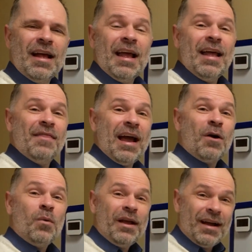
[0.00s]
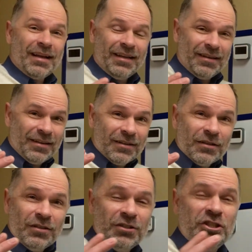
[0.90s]
And that way I can
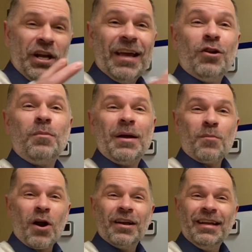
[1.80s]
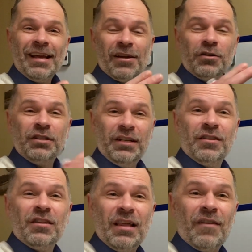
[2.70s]
channel my marketing energy
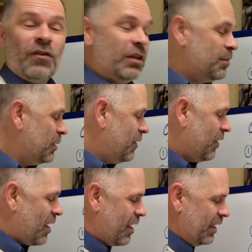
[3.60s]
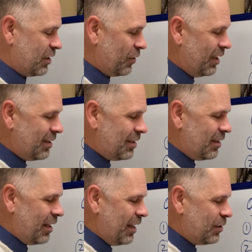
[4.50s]
to that very specific audience. So this is a
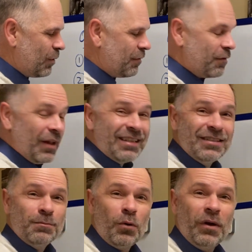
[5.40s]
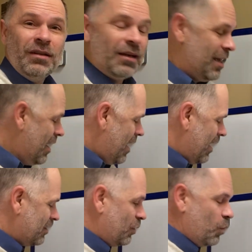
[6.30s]
nice reflection point
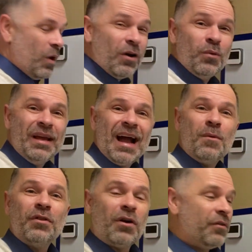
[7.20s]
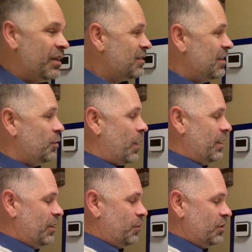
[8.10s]
as to where are we at with all this and do I
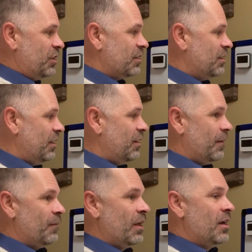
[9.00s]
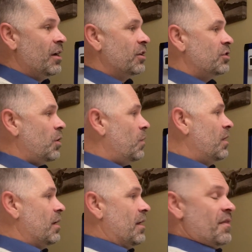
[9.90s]
need to adjust anything? So
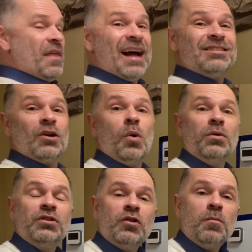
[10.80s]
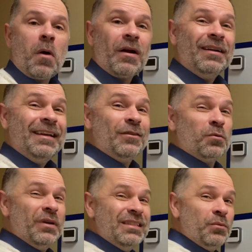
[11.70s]
that's old school marketing. The
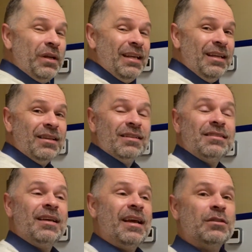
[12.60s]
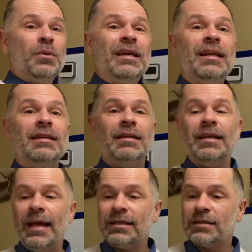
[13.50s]
reason we need this as we get into the
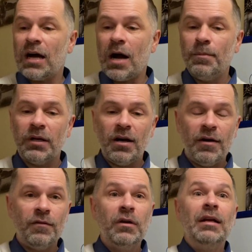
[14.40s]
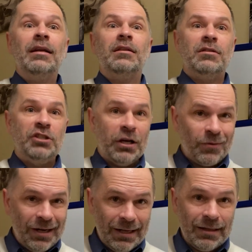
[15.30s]
next topic of
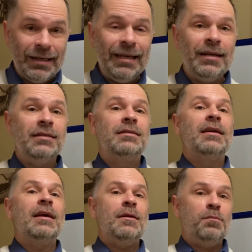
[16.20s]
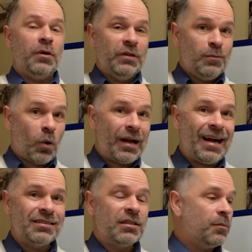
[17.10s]
generating leads and building more
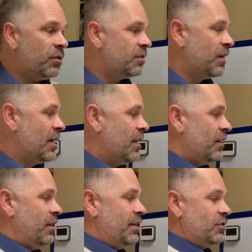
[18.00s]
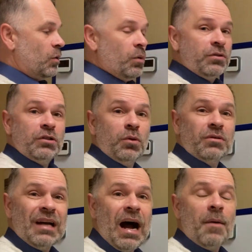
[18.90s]
customers, these old school
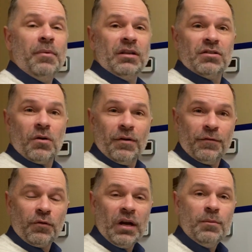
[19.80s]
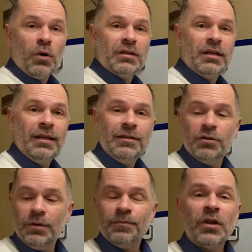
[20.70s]
topics are a framework to get
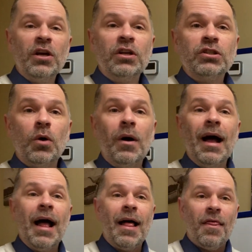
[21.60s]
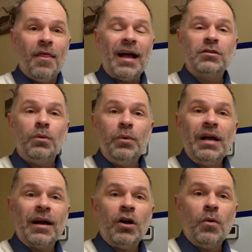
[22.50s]
into it. So that's what we
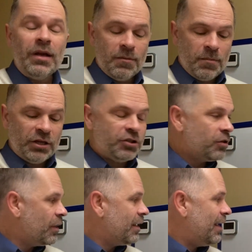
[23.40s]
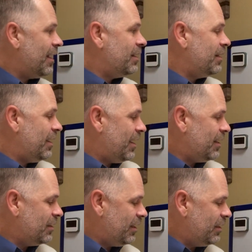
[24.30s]
got going. Make sure at
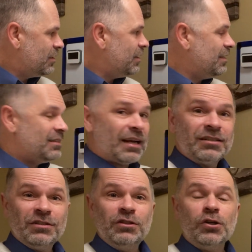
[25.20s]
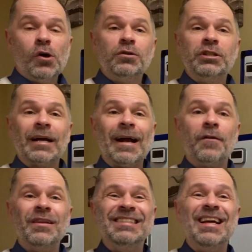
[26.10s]
end each of these sections you go check out
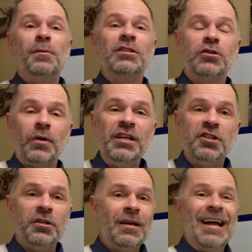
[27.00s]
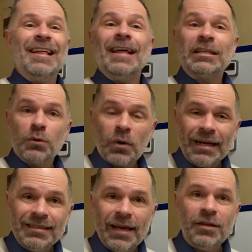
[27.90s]
the demonstration. That's where I
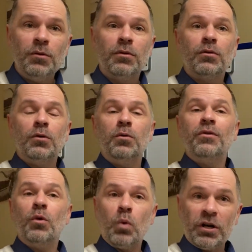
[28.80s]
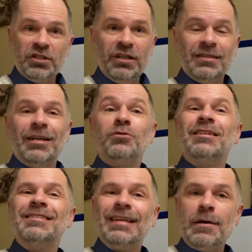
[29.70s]
take you through the worksheets. Here's a
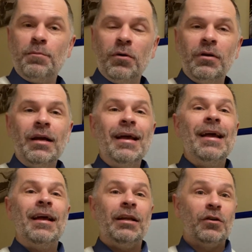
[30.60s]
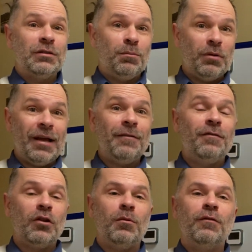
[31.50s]
sample and here's a blank
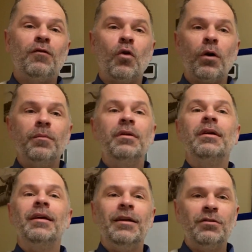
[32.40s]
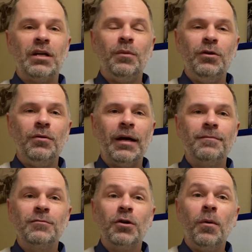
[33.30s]
fillable form and here's how we do that.
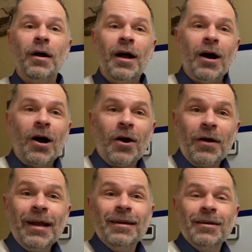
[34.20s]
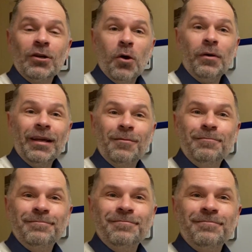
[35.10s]
So, all right, go get them.